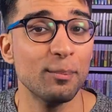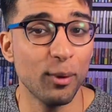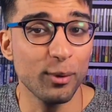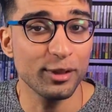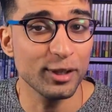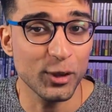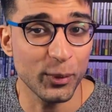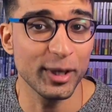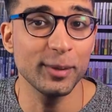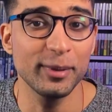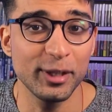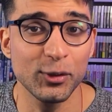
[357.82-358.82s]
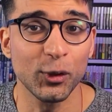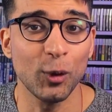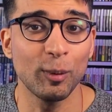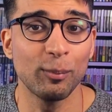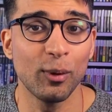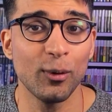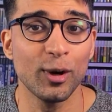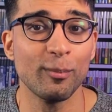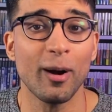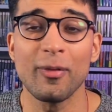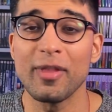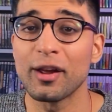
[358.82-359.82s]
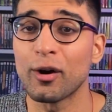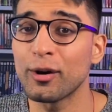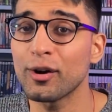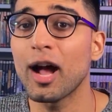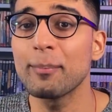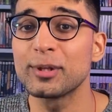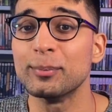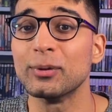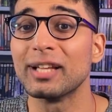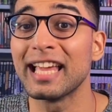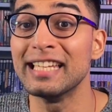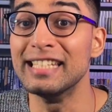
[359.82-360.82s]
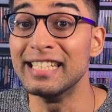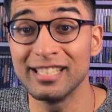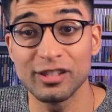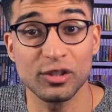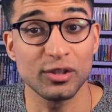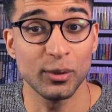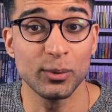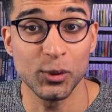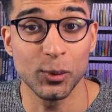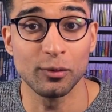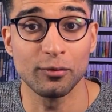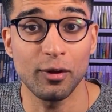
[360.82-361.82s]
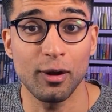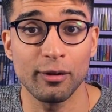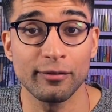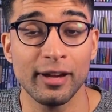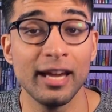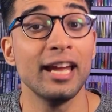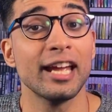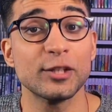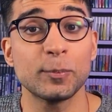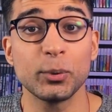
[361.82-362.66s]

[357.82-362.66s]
Both incredibly adorable Pokemon that aren't optimal and need a stone to evolve. Its